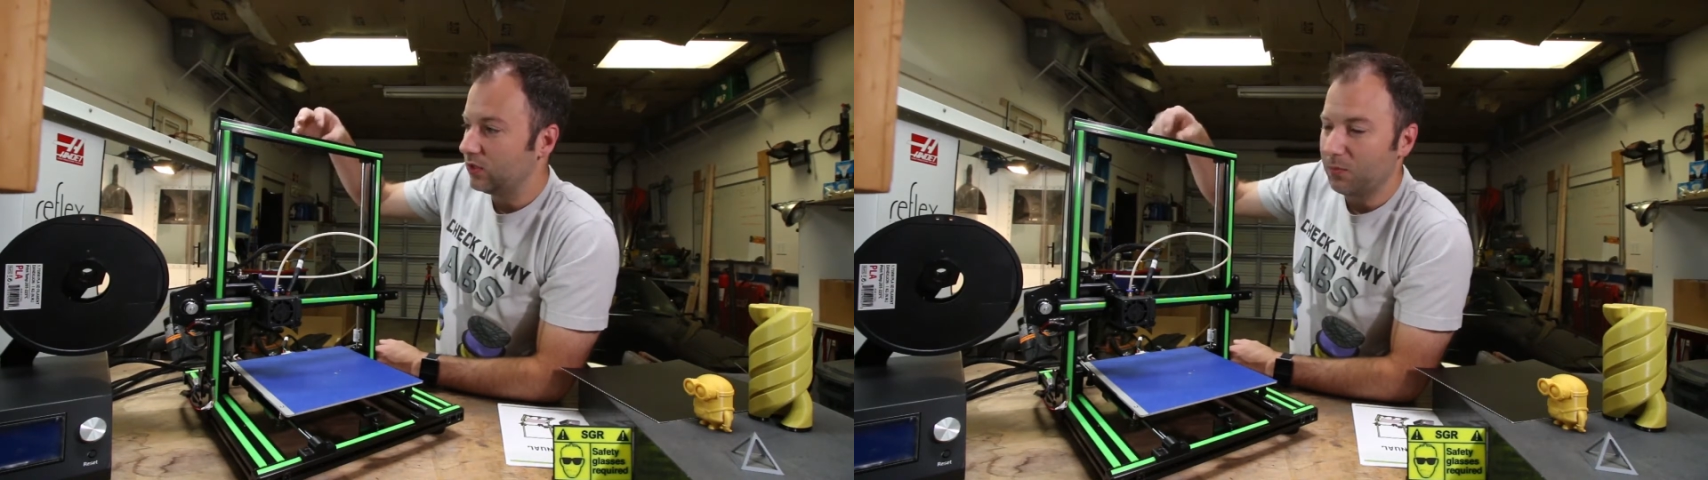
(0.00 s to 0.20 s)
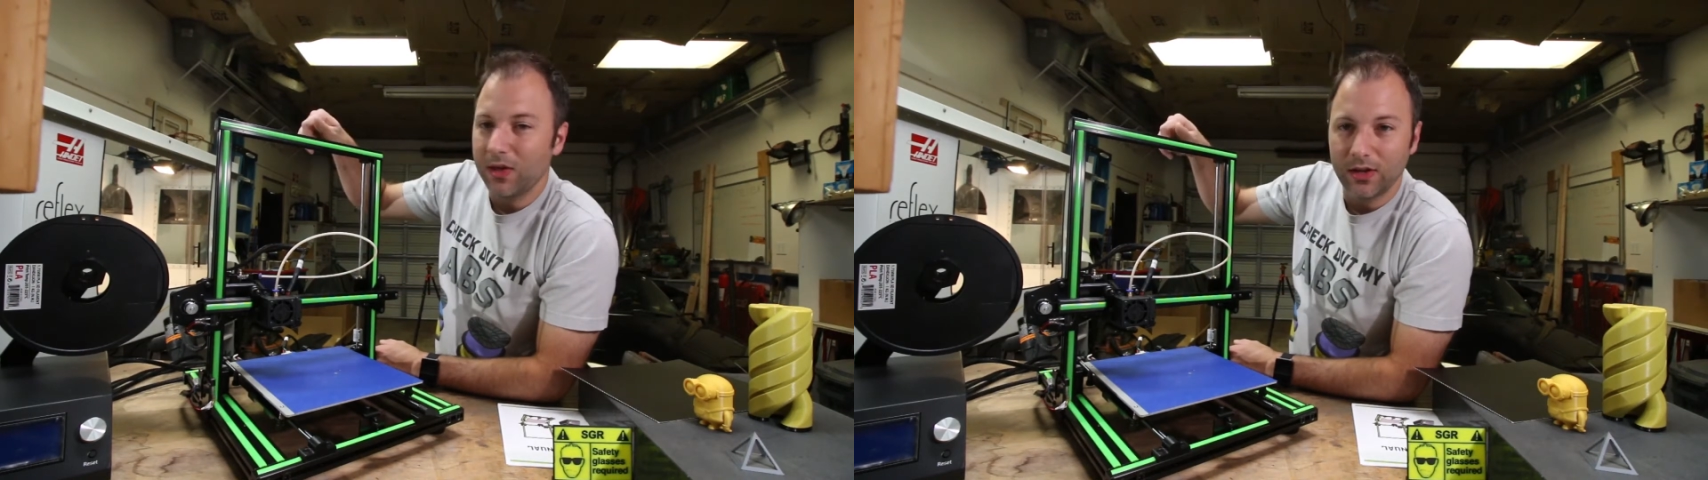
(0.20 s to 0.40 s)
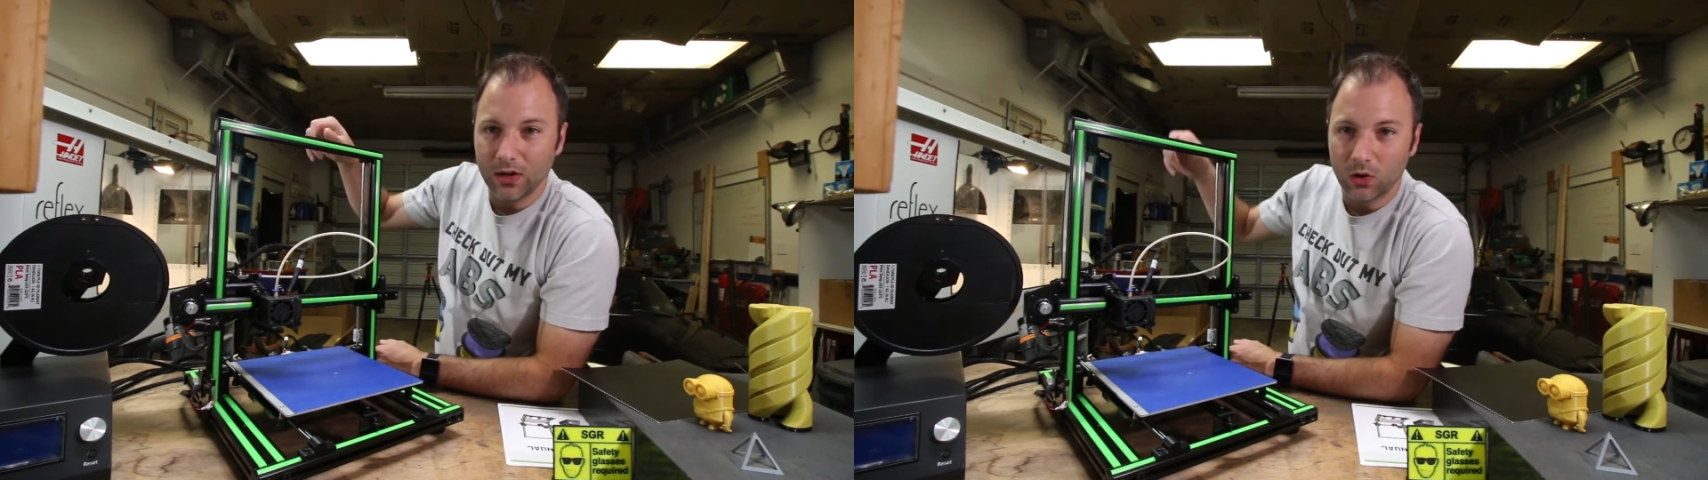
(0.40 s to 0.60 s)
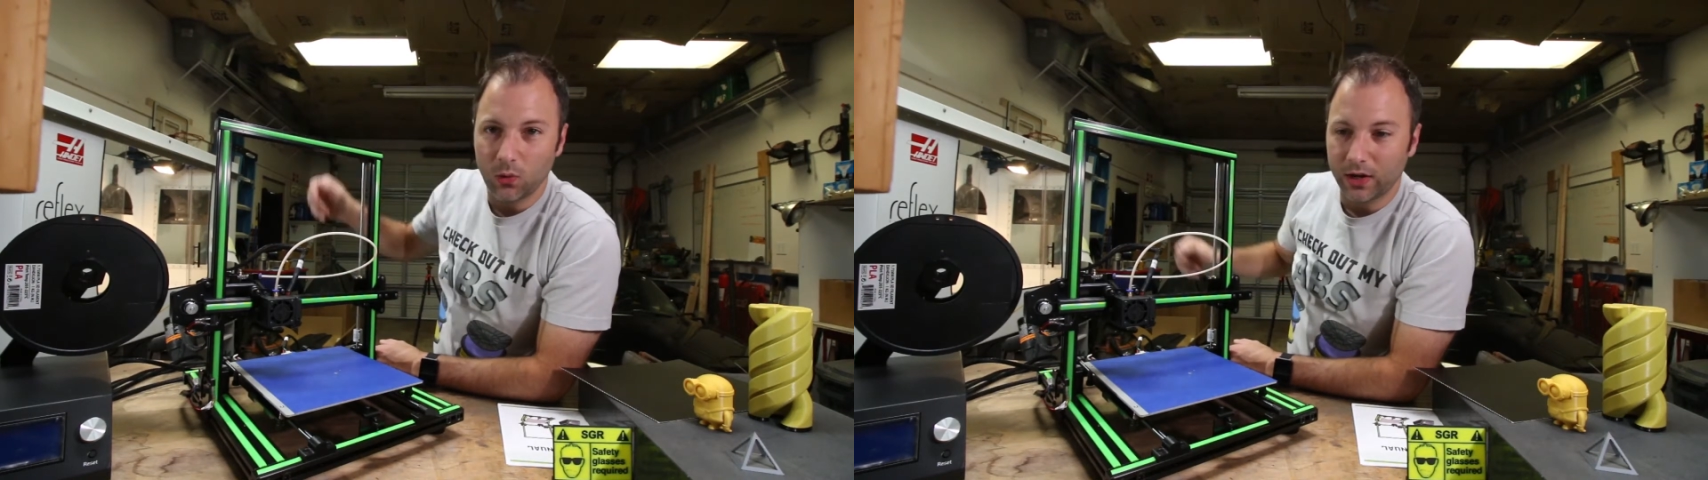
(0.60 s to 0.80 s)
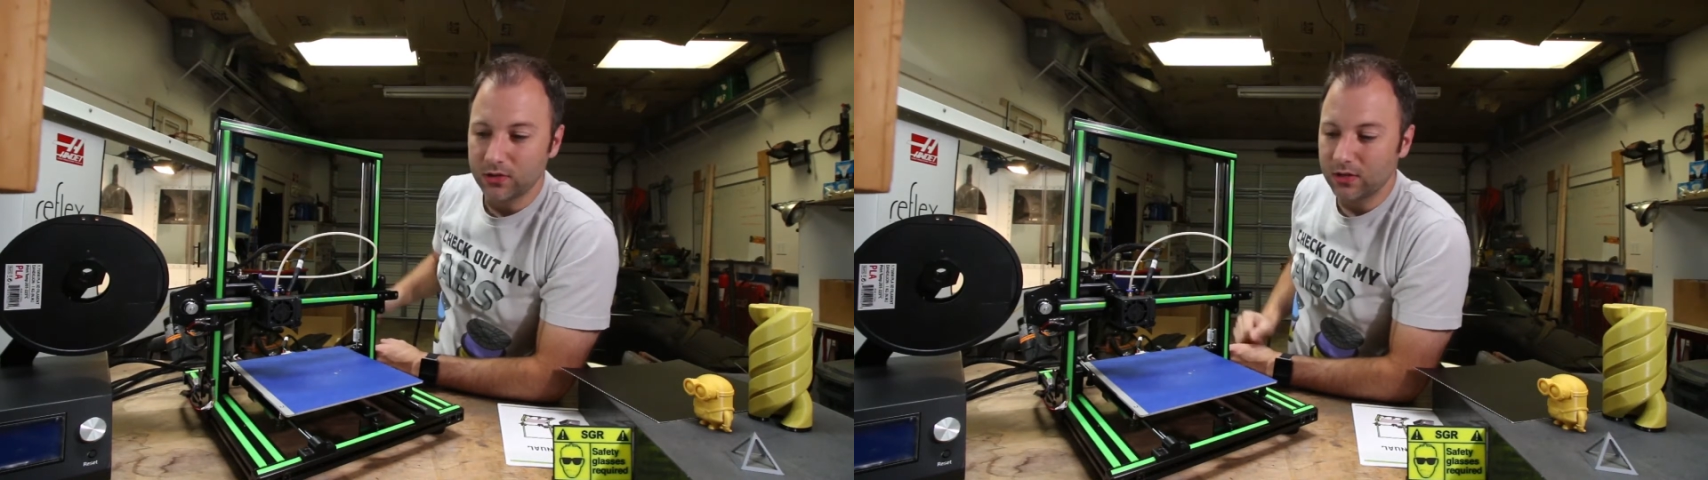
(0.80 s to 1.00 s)
to making a
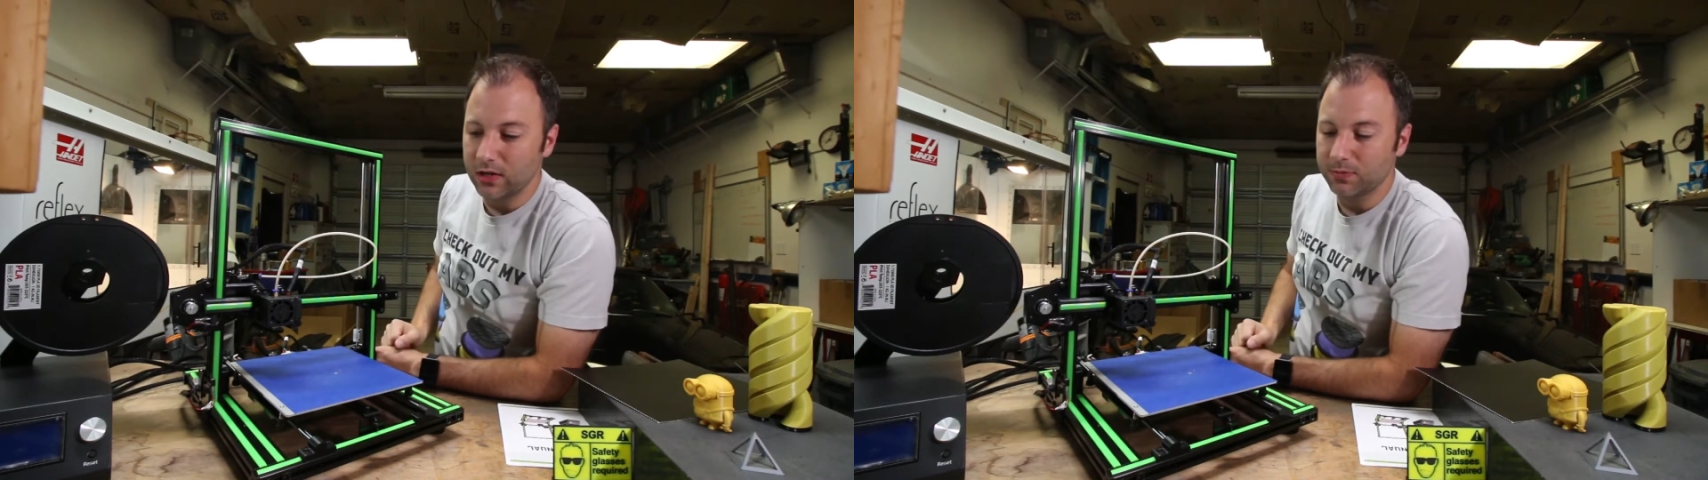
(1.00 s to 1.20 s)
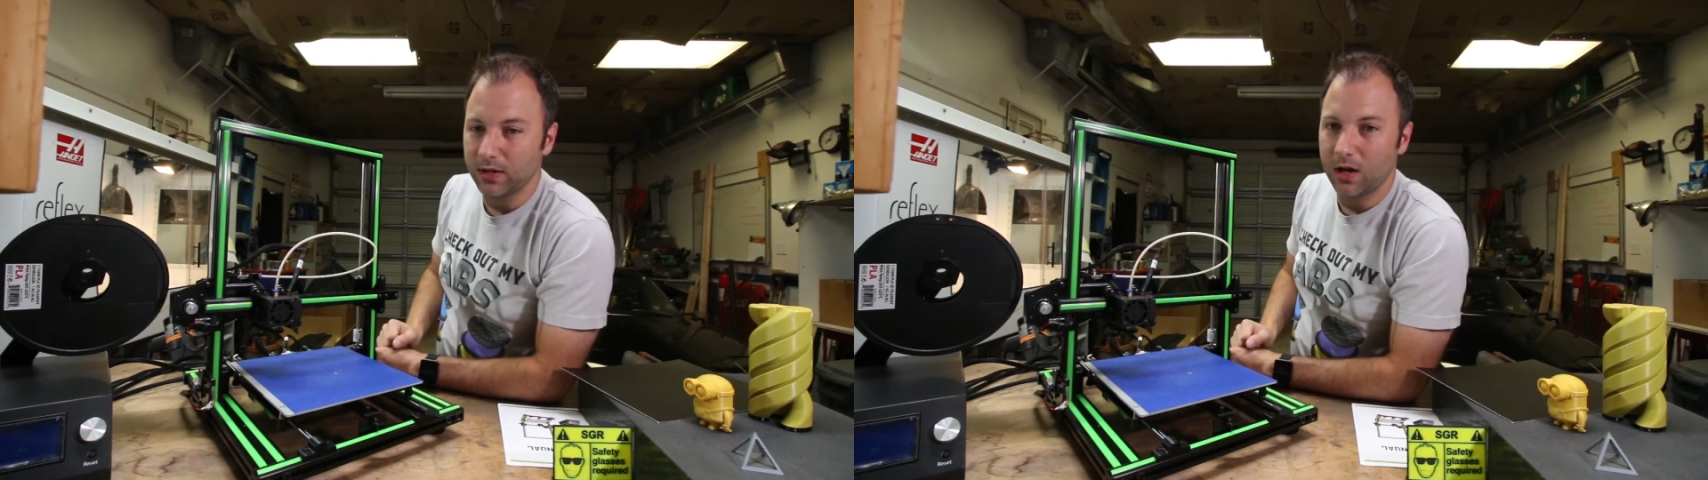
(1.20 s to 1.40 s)
quick adjustment.